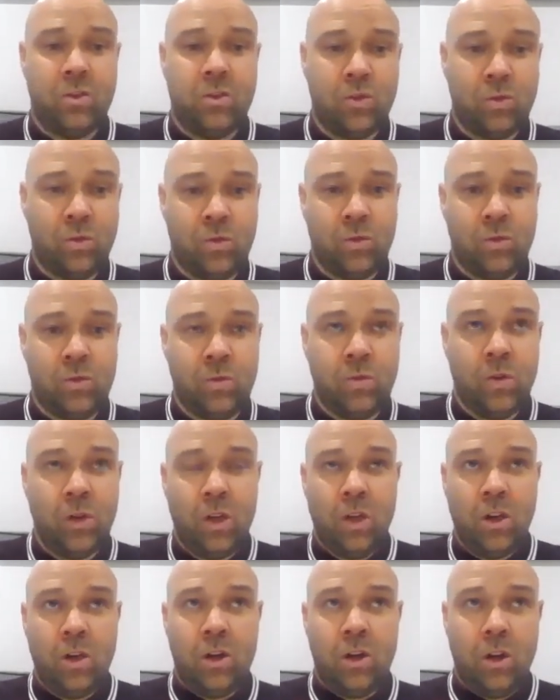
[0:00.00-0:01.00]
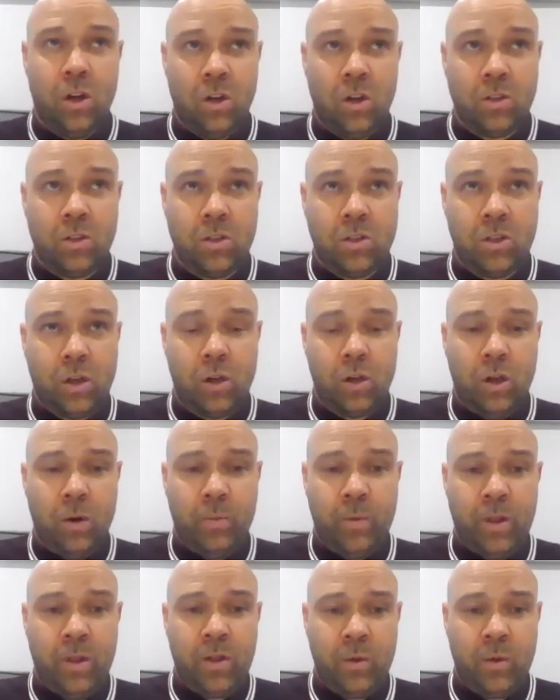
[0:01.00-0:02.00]
So us as a
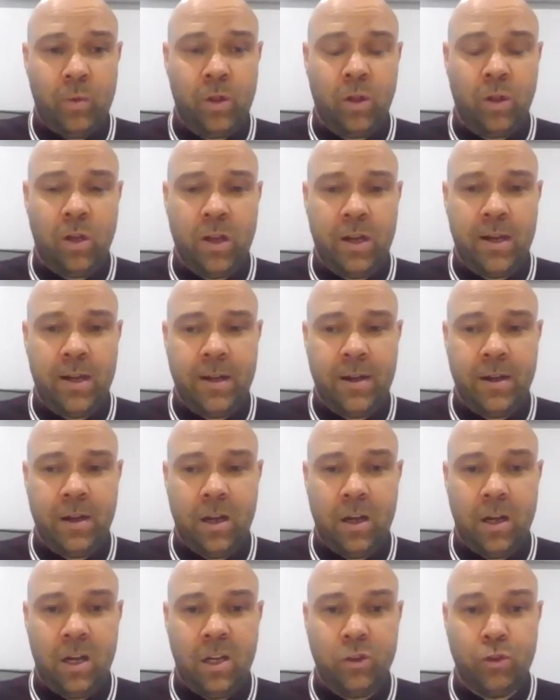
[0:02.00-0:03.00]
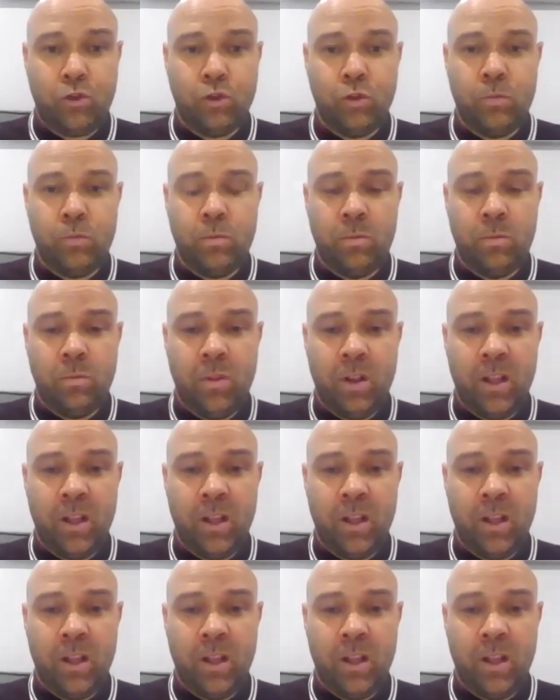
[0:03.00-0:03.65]
club, I think we've done a Zoom,